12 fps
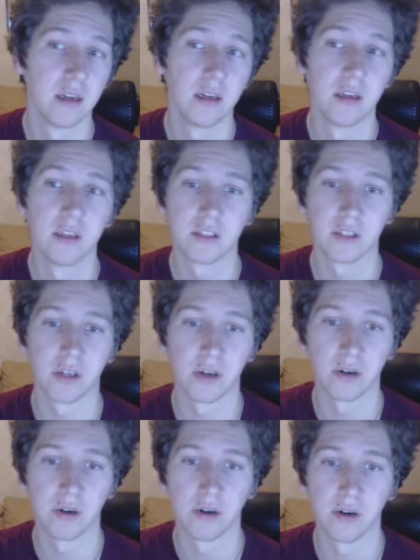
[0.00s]

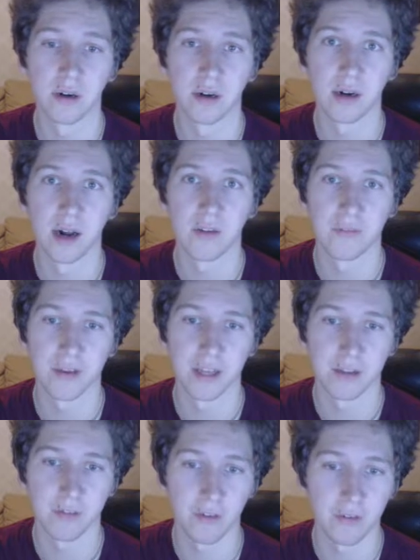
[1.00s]
So I don't think
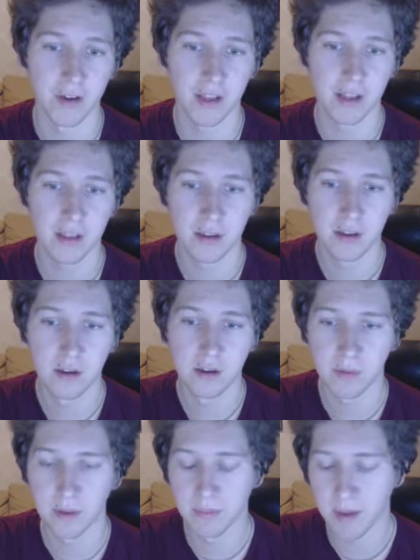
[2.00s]
it's for Finn,
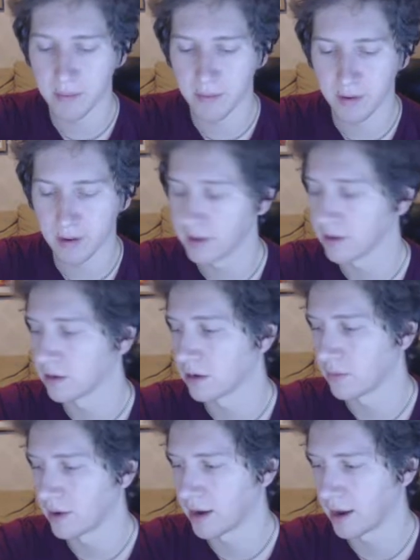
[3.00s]
but maybe
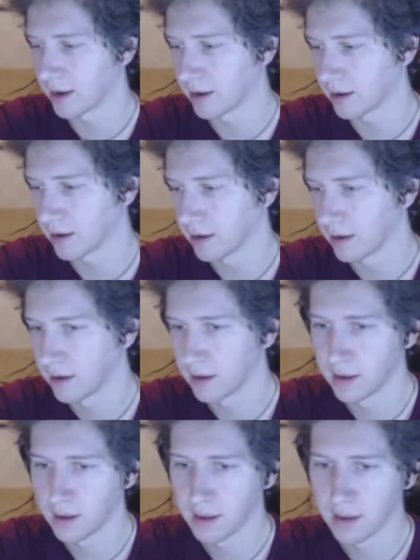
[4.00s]
someone like,
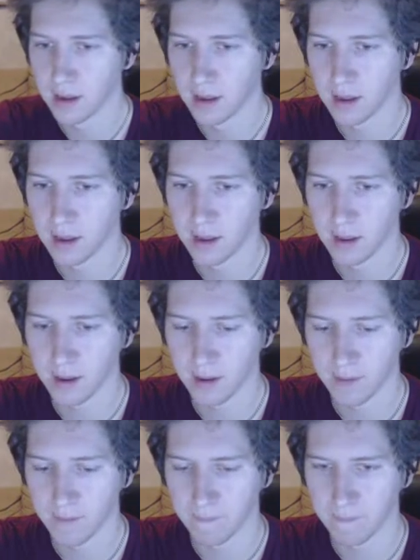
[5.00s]

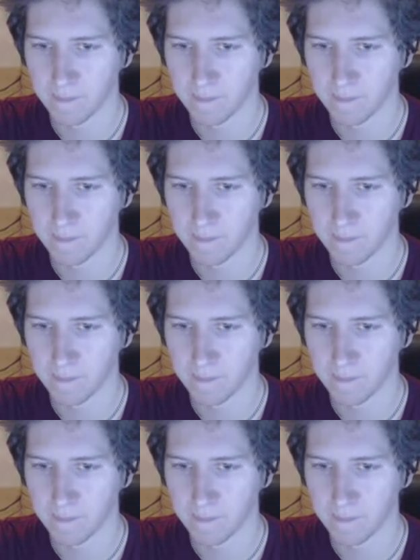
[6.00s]
I